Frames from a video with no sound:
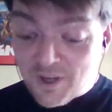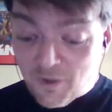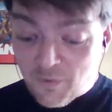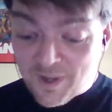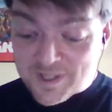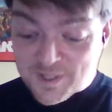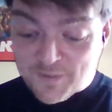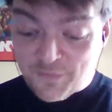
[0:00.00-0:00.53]

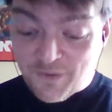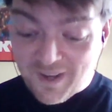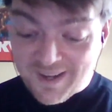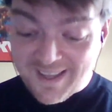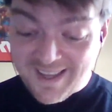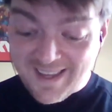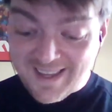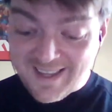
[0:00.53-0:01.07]
what's
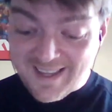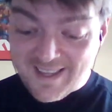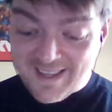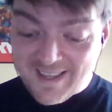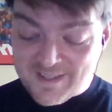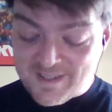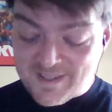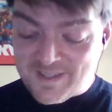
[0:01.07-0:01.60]
funny
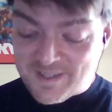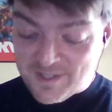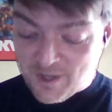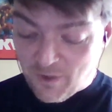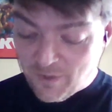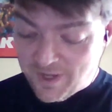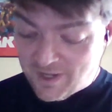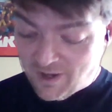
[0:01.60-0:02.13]
is,
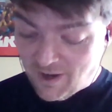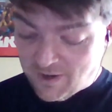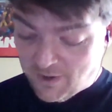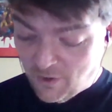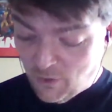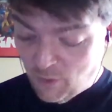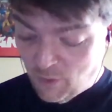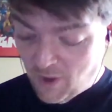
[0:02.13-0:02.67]
so in our
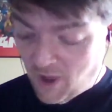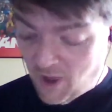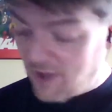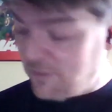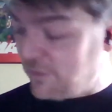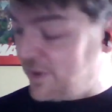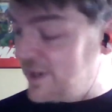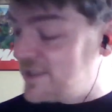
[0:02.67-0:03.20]
home
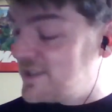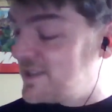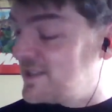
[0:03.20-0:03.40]
office,